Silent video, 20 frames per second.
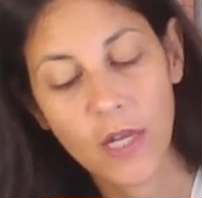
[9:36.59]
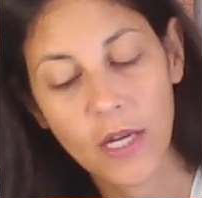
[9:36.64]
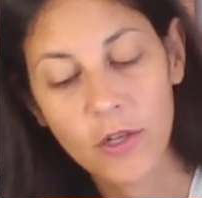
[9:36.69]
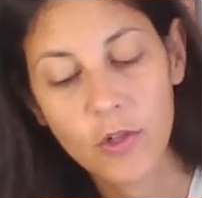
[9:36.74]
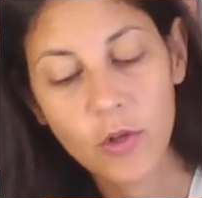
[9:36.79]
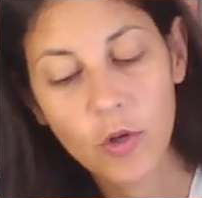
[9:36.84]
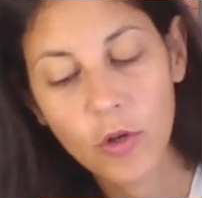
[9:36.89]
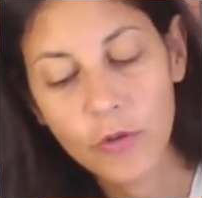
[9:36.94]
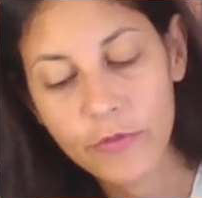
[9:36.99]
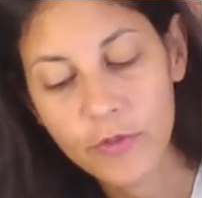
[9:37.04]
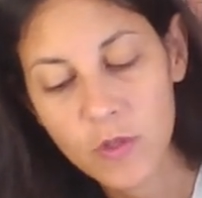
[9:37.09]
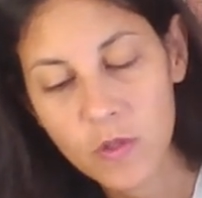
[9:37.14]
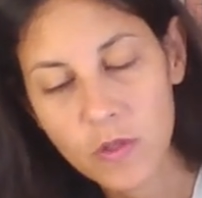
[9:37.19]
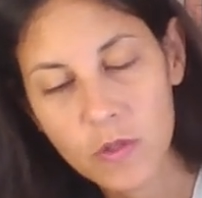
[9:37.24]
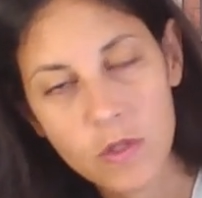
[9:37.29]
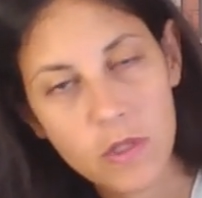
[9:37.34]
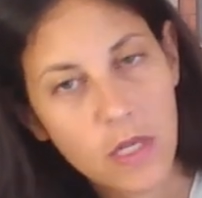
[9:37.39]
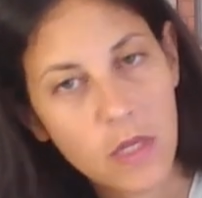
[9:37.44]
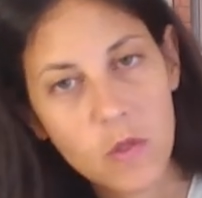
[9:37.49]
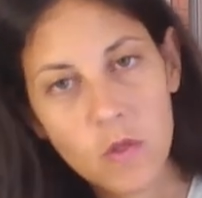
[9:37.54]
I don't know if it's the
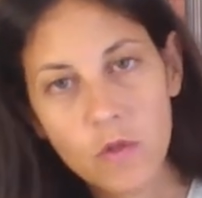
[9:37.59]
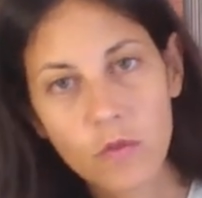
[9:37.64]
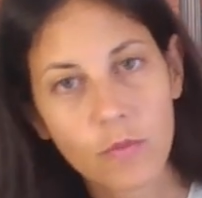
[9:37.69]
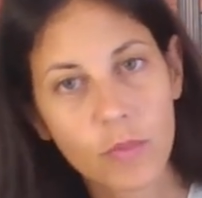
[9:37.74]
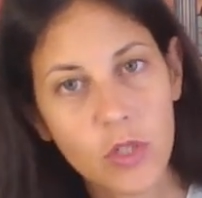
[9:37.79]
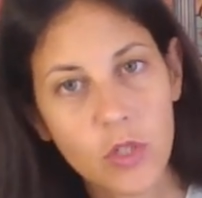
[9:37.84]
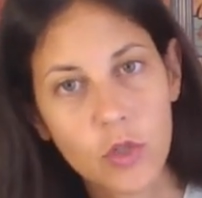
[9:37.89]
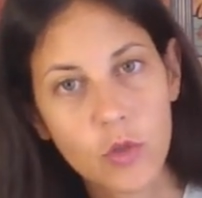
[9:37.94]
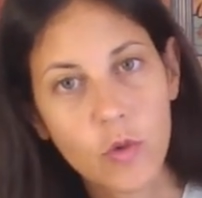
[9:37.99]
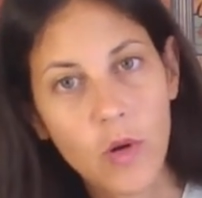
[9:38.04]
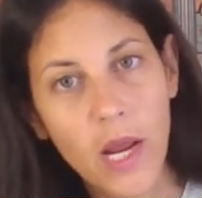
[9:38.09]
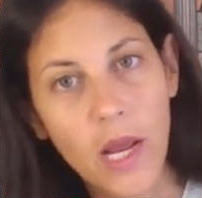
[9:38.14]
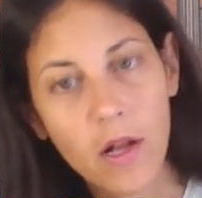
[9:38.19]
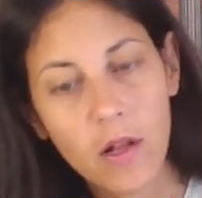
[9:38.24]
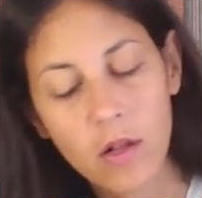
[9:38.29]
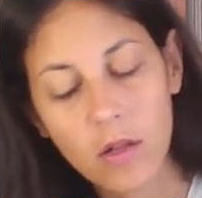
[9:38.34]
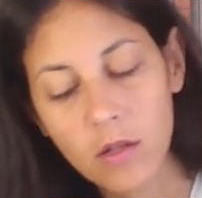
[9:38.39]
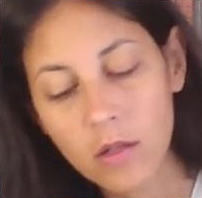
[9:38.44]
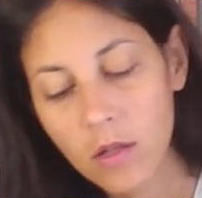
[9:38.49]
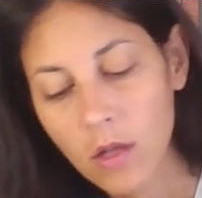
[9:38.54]
sense of
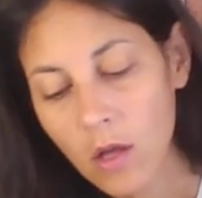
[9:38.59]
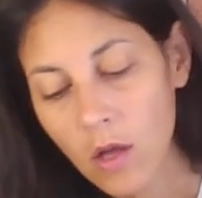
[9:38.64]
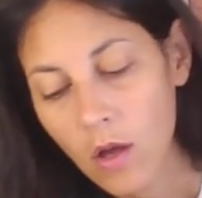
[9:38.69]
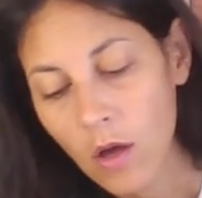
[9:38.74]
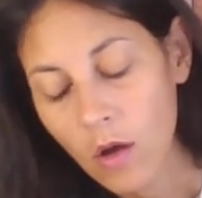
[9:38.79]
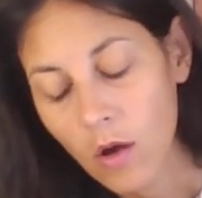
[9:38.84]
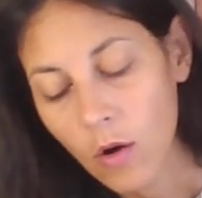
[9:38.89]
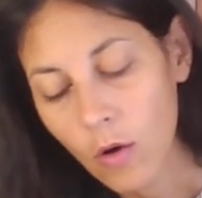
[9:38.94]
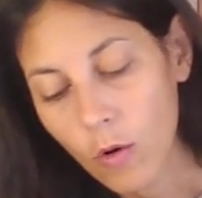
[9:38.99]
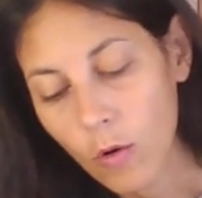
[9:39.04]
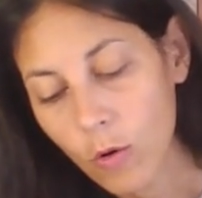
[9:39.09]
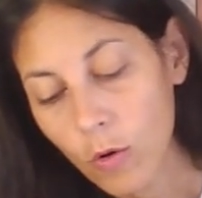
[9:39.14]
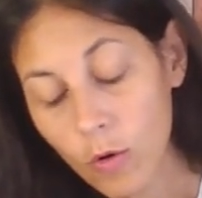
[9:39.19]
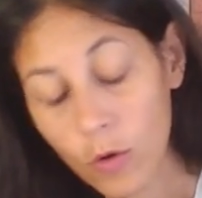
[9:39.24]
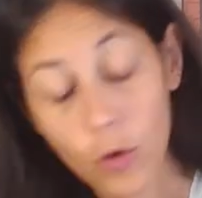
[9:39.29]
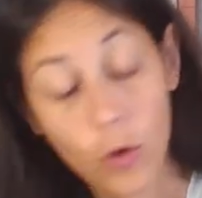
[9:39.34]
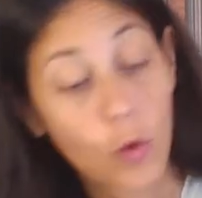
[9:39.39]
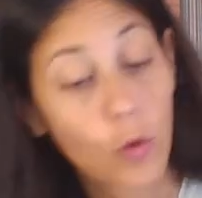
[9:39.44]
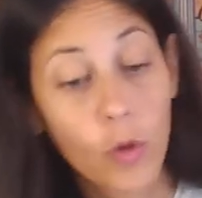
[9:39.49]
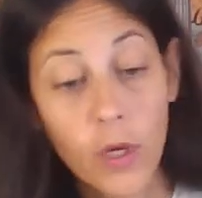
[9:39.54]
betrayal
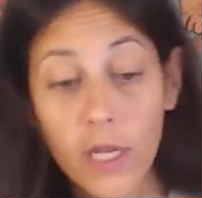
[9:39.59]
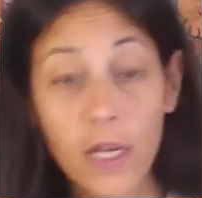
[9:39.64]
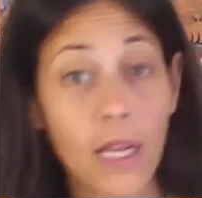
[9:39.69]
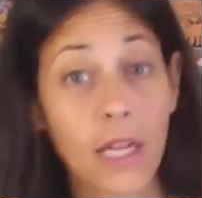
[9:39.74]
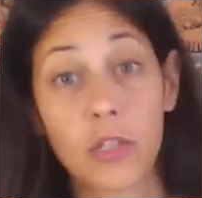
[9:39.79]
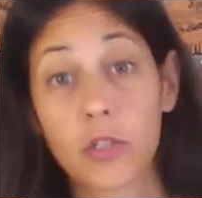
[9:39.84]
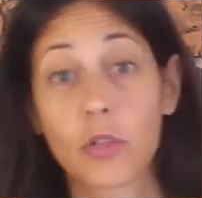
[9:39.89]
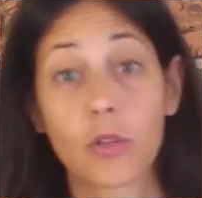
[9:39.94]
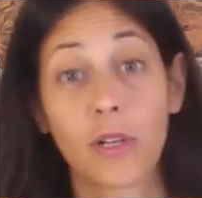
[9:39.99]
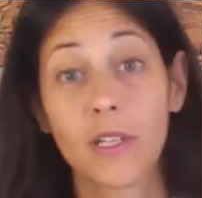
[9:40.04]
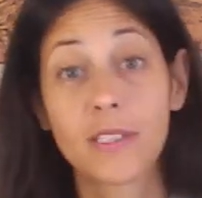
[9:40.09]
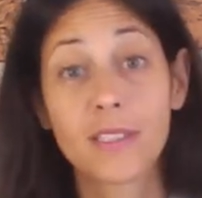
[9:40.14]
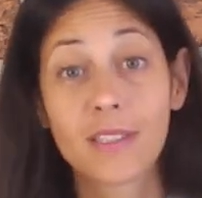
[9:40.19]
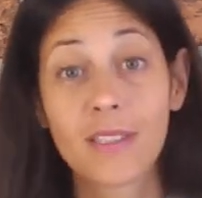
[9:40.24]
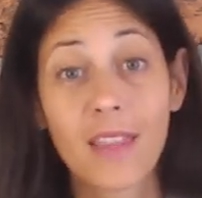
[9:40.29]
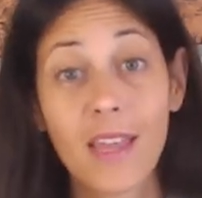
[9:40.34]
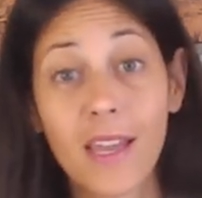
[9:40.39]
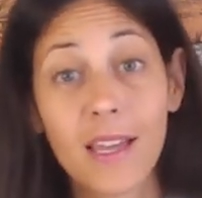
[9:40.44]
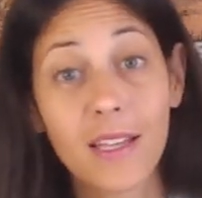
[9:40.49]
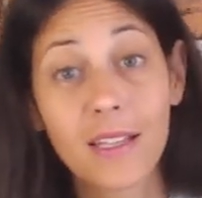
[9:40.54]
or who can I
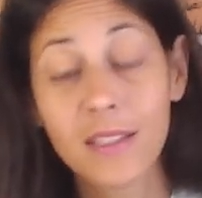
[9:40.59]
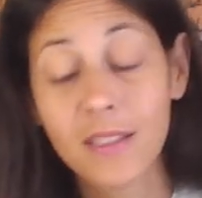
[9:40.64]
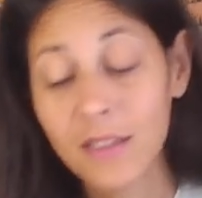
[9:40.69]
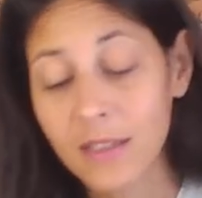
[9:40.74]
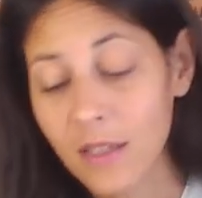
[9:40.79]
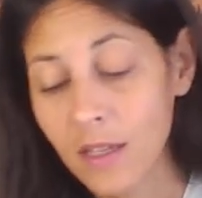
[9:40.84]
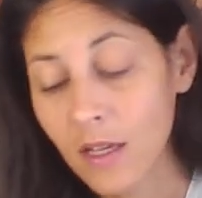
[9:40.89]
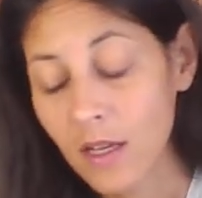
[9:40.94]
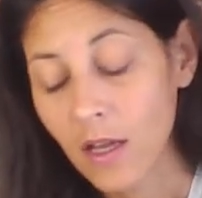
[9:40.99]
trust then.